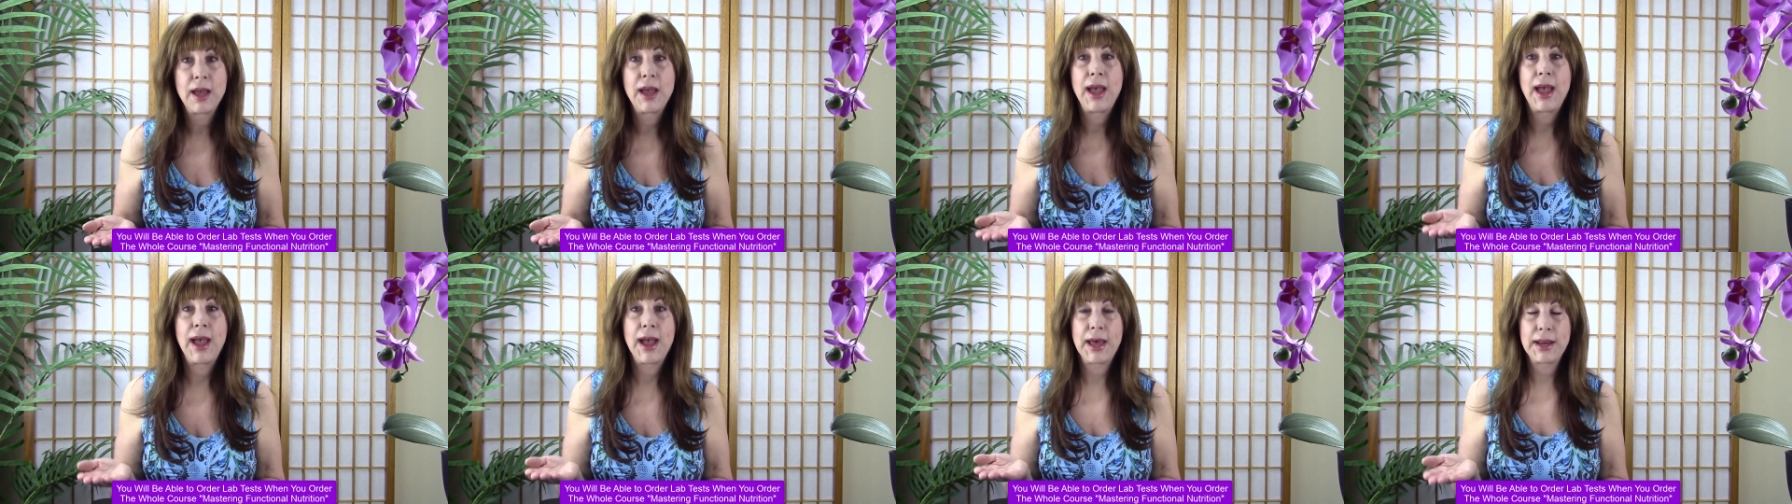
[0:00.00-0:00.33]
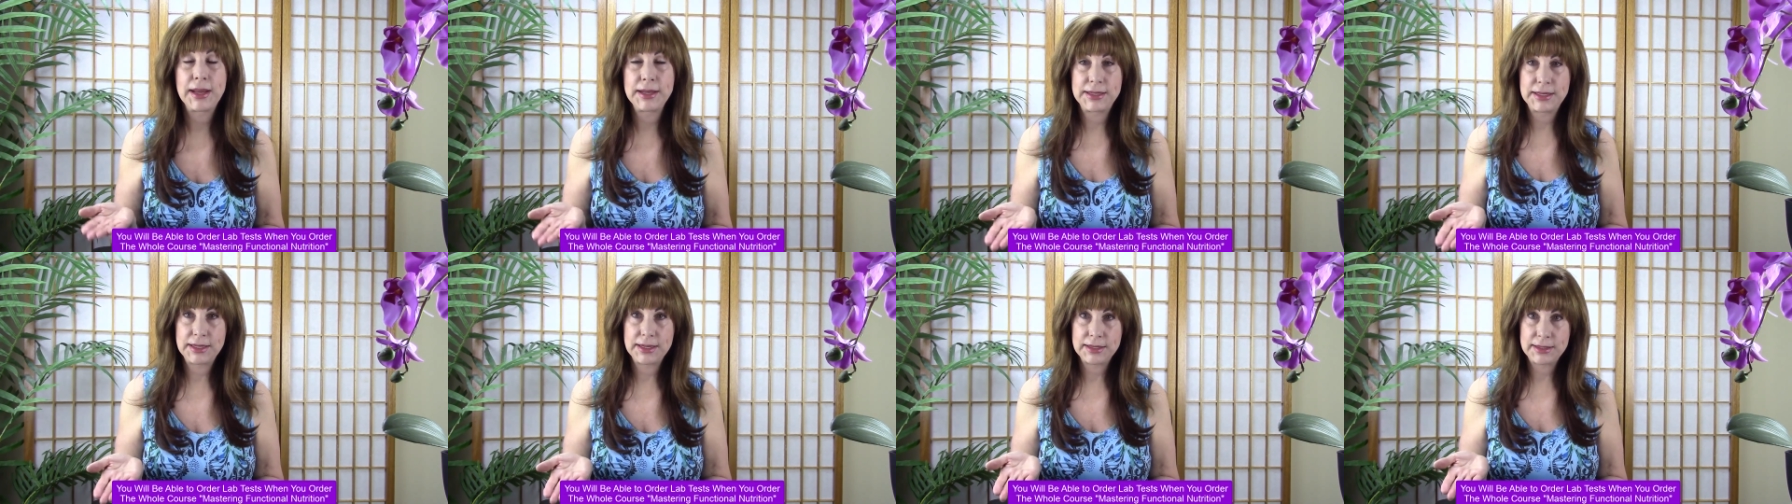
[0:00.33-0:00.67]
at a
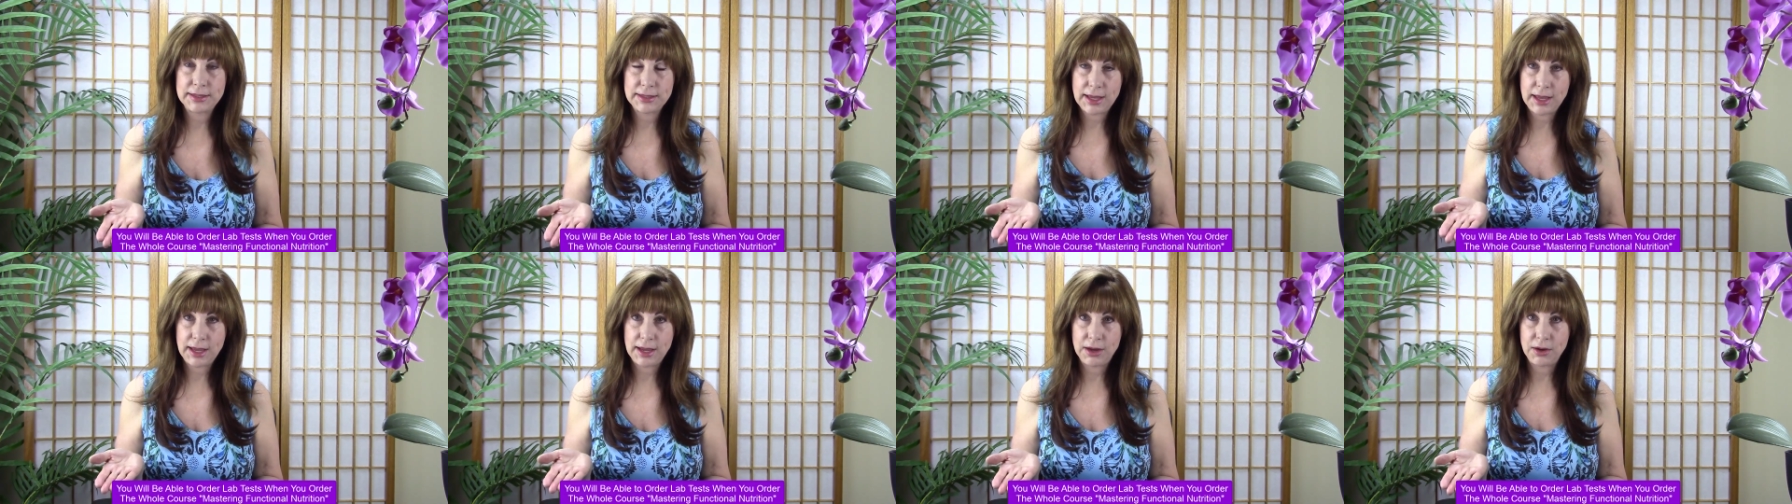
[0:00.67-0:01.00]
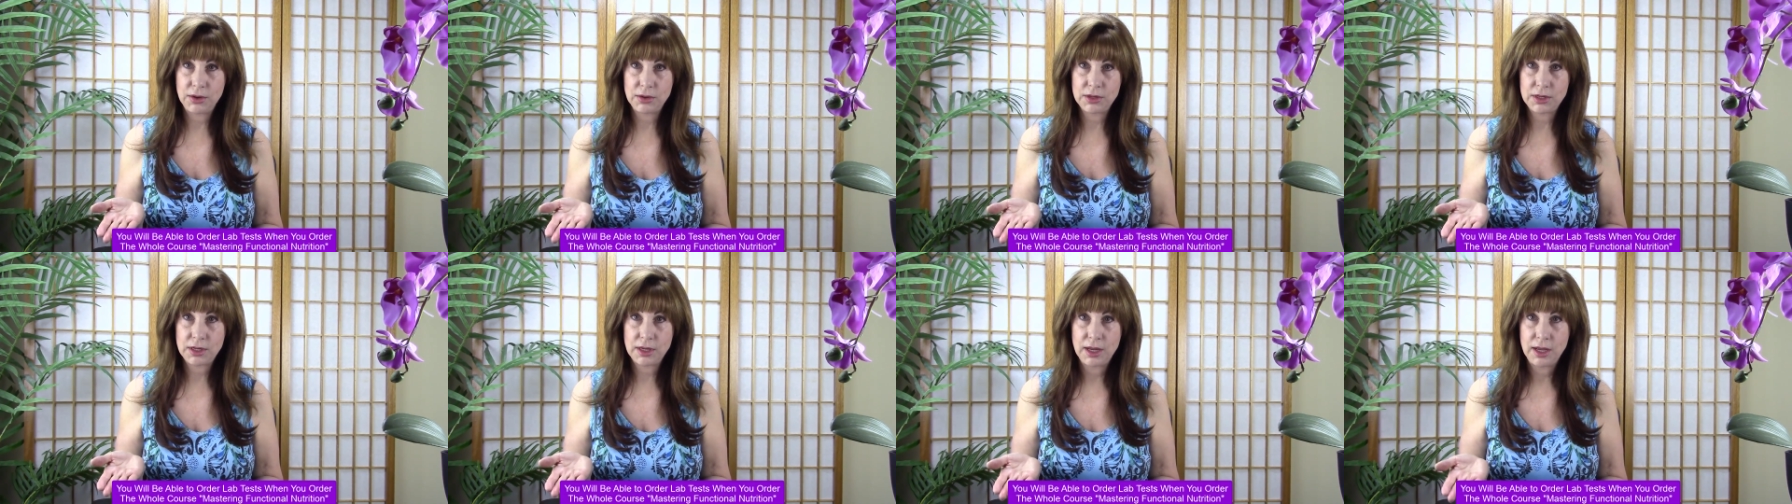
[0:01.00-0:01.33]

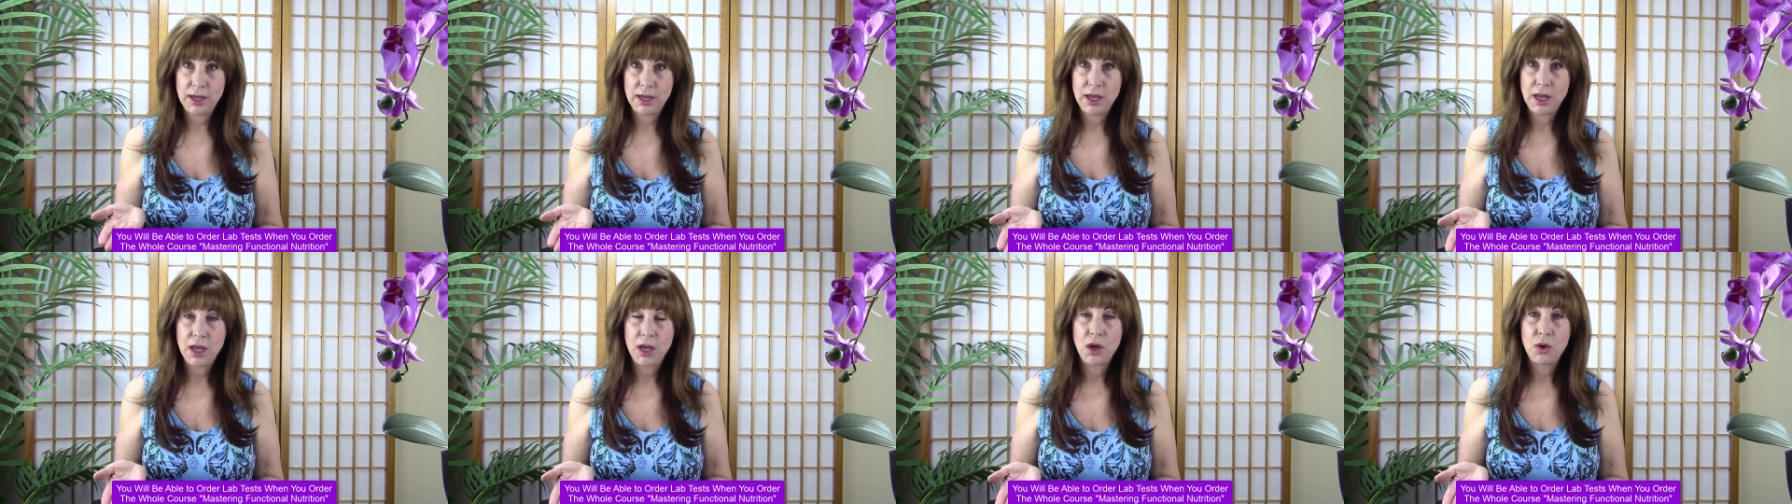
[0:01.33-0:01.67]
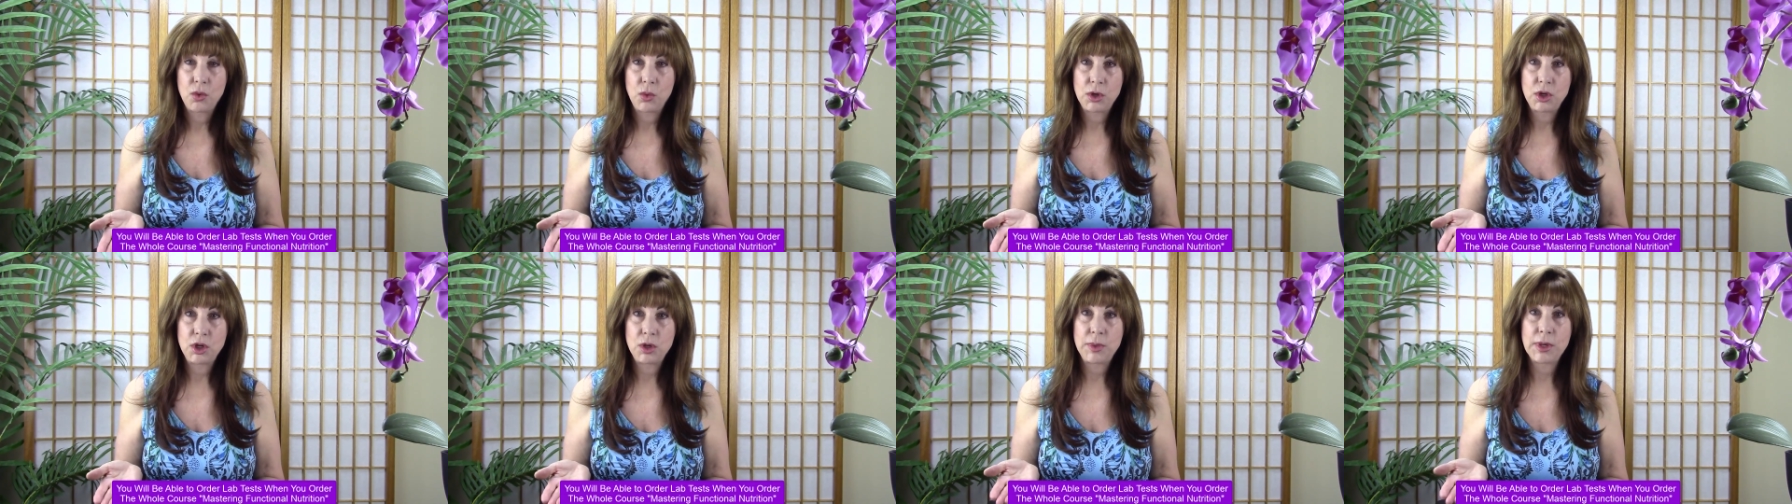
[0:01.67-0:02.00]
discount
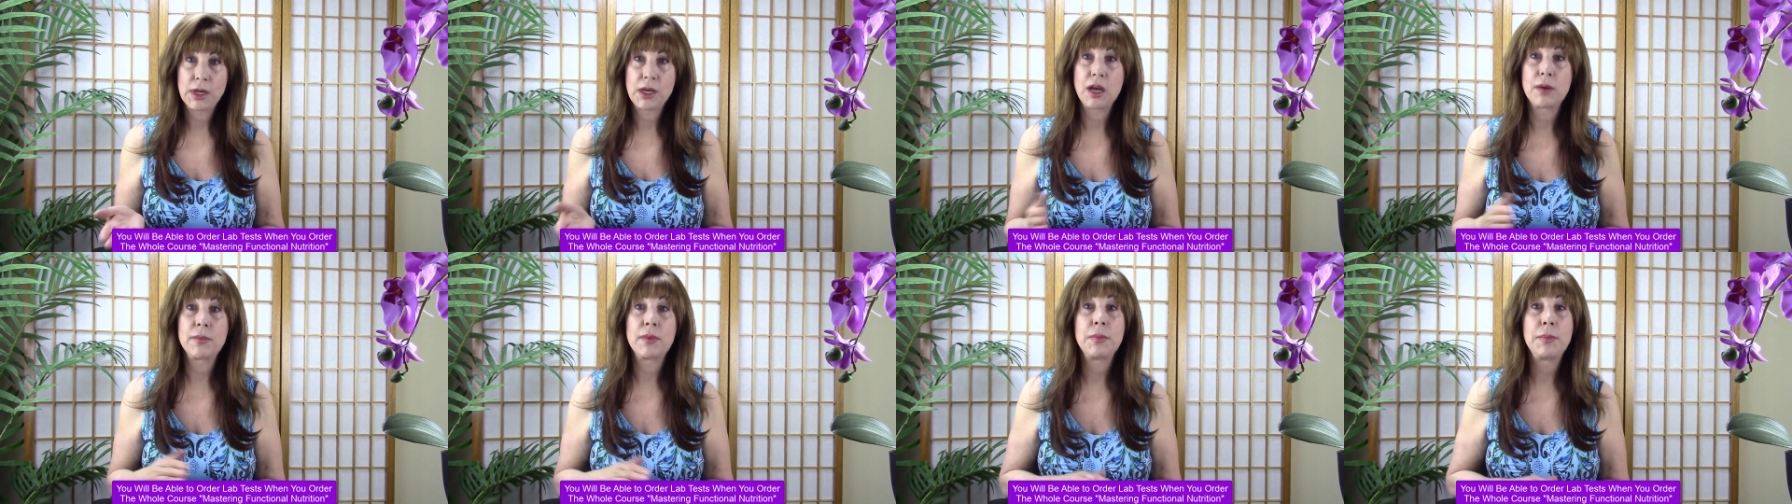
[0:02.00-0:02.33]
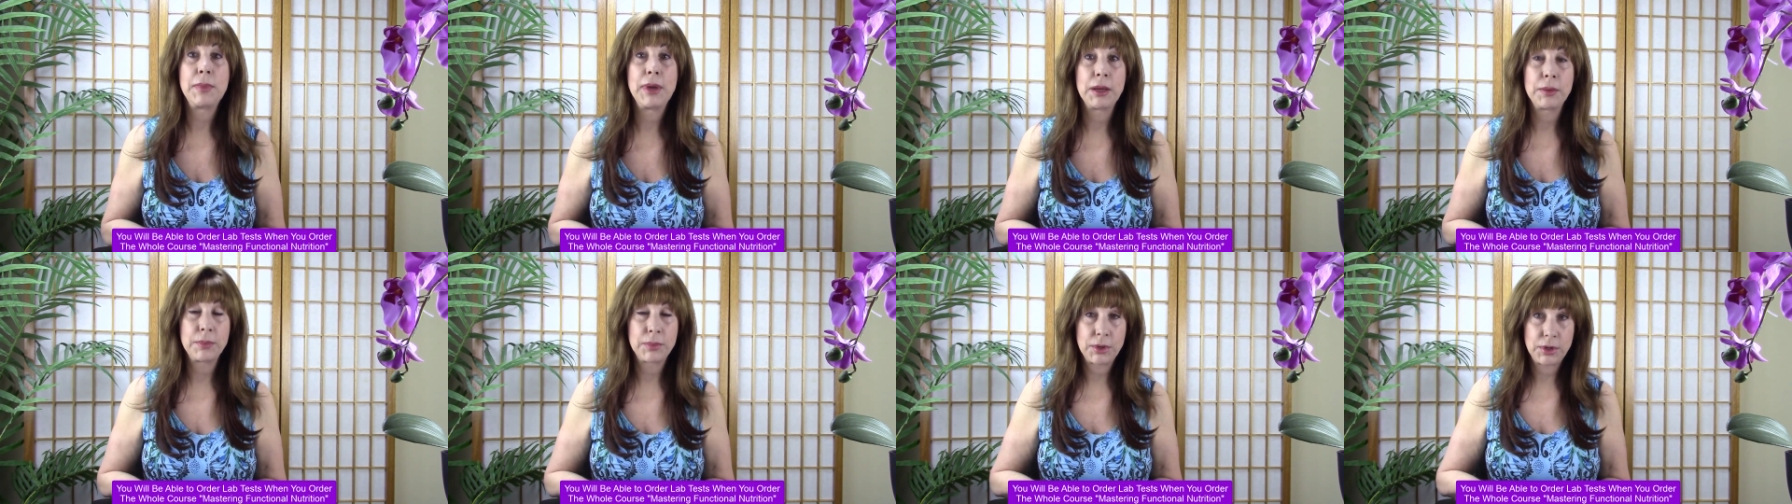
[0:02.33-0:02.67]
when you become a
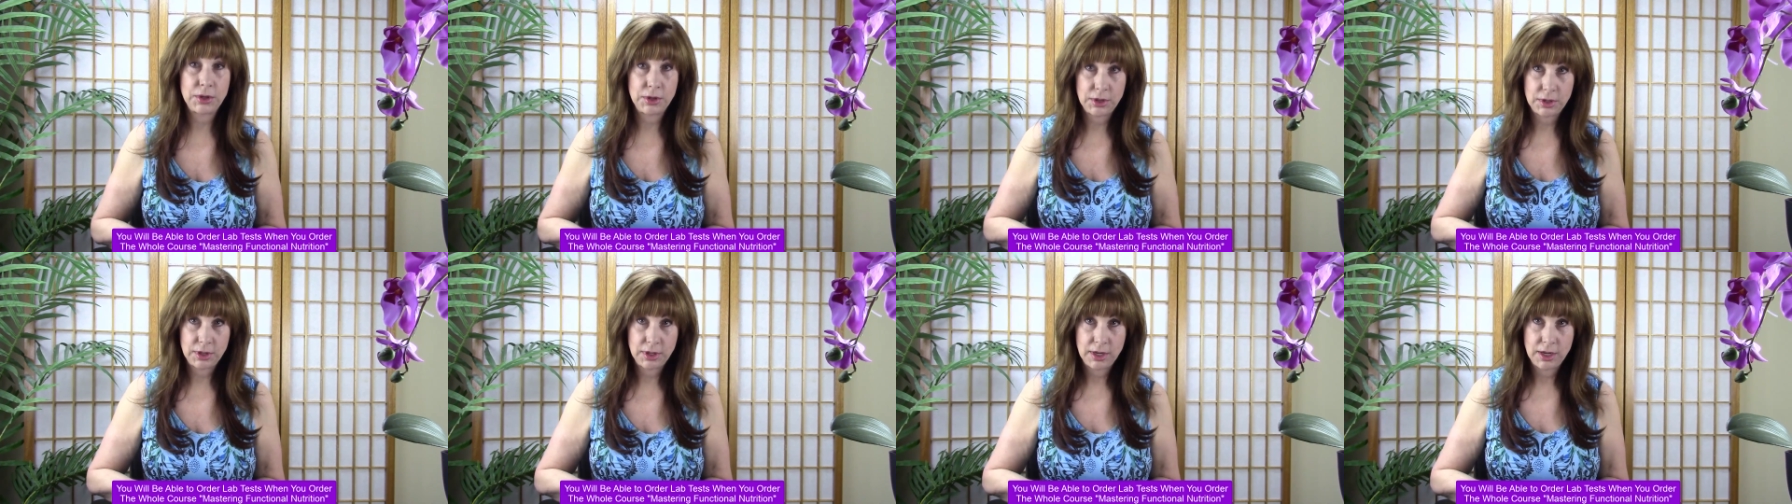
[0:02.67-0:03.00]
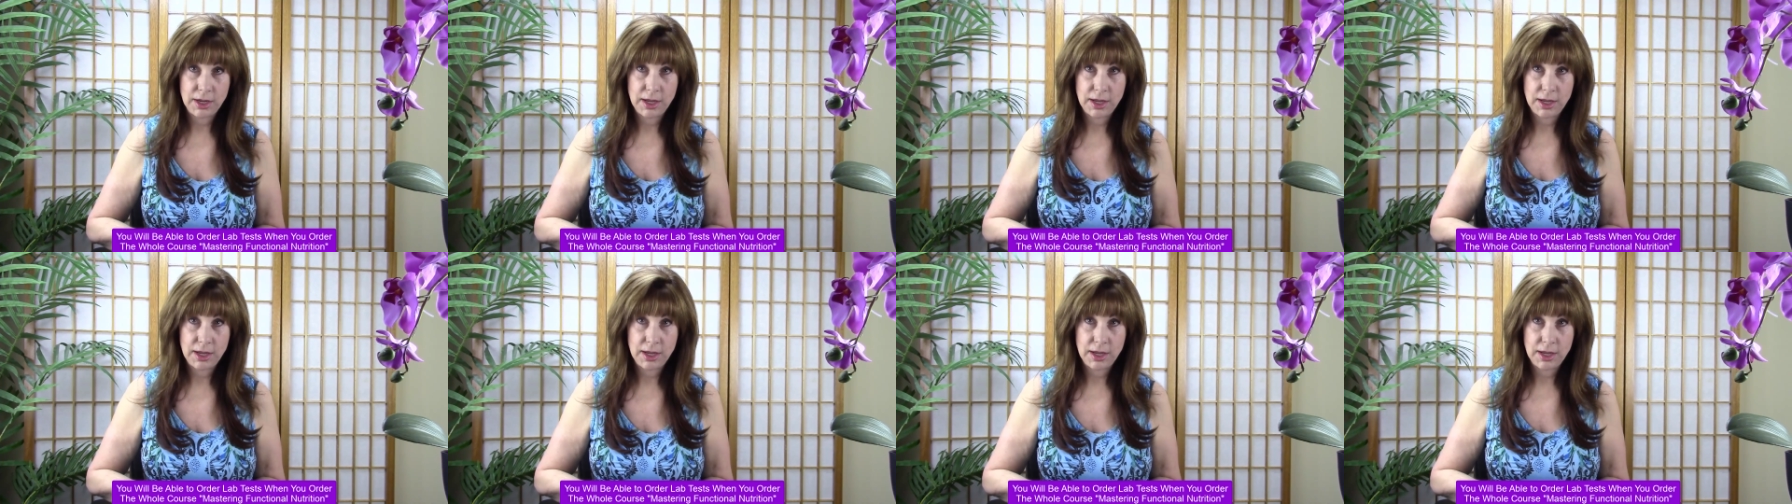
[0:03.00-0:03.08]
member